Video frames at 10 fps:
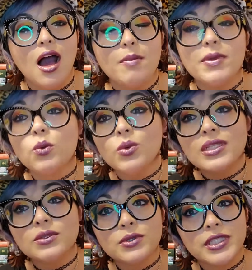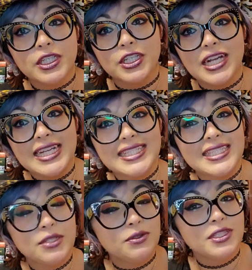It was really good. I
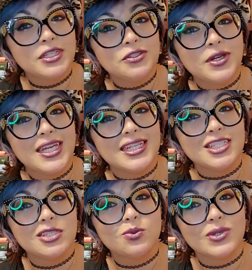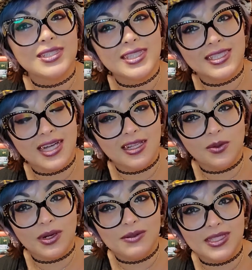did really enjoy it. It just wasn't exactly
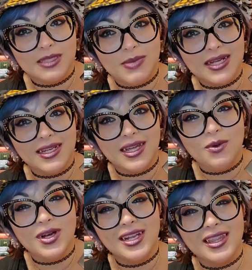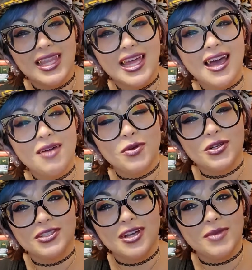what I was expecting. I wanted a lot more
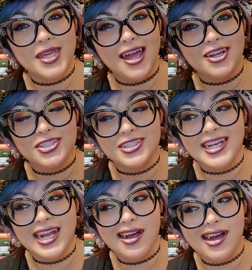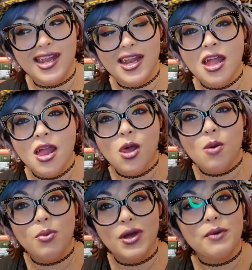zombie action than I got,
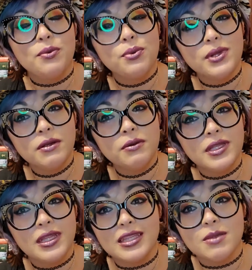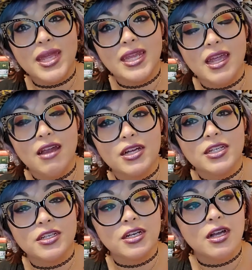but I really, really like the main
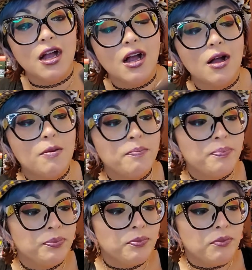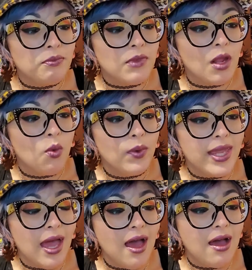character. We
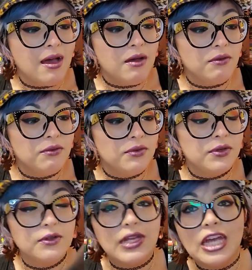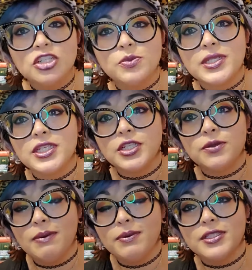have LGBT
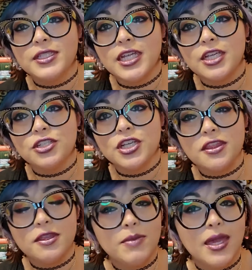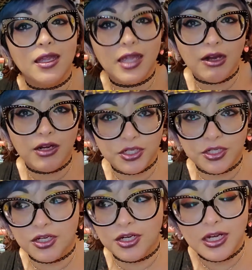representation. The main
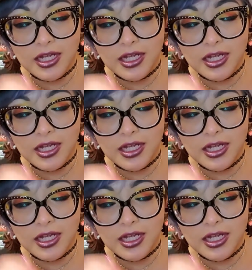character